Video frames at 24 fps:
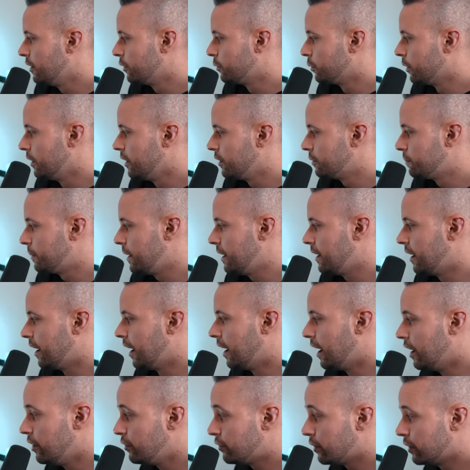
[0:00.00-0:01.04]
This one is paying
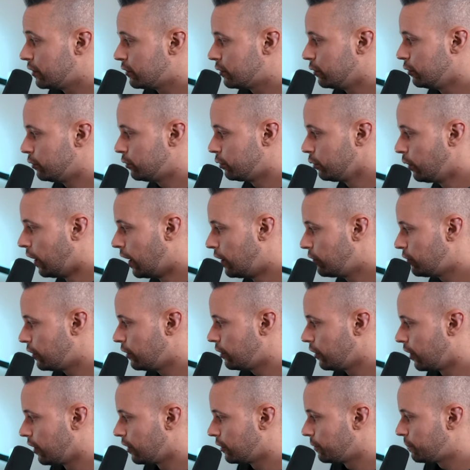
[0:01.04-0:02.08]
$100 to
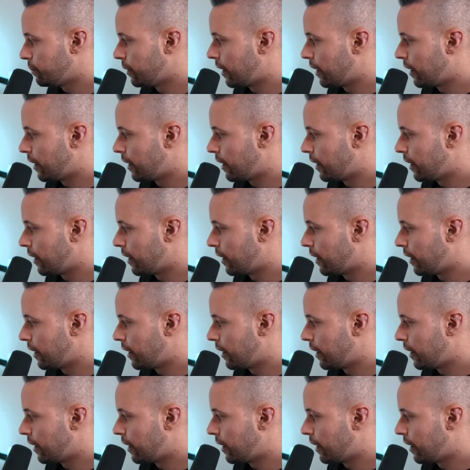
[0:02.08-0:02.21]
$200